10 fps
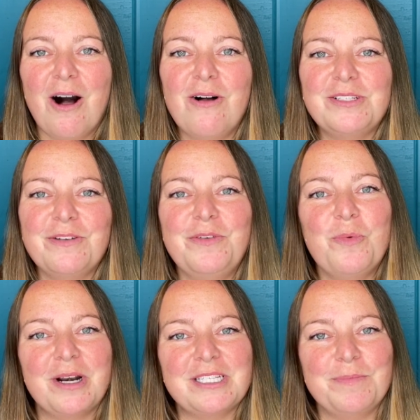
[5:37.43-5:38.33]
Also, if you
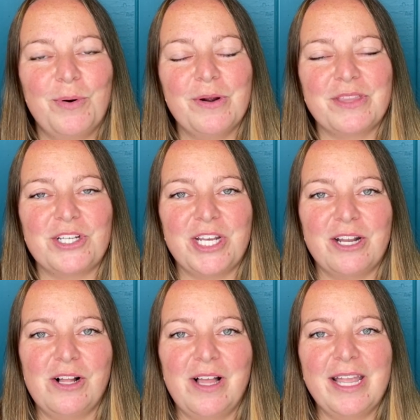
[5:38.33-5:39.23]
want to support the
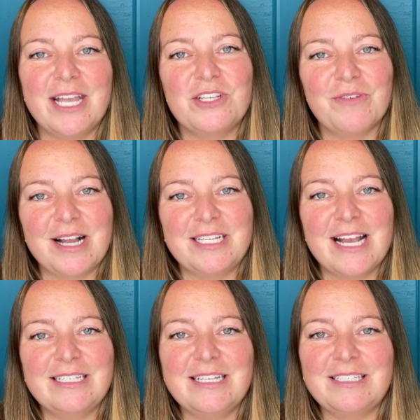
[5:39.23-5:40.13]
channel and get direct
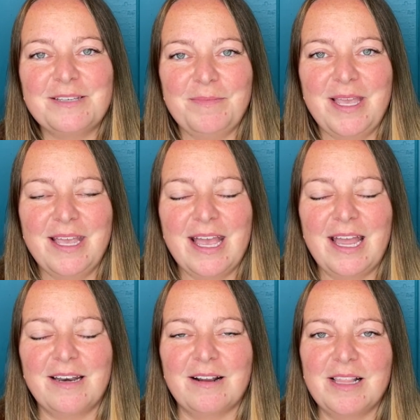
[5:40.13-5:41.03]
access to me
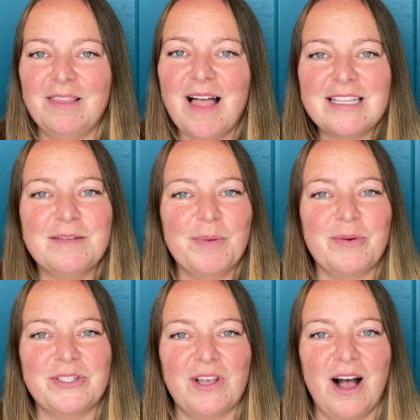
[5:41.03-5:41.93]
and lots of
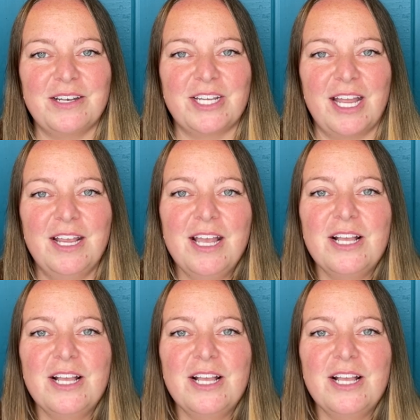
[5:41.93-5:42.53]
bonus content,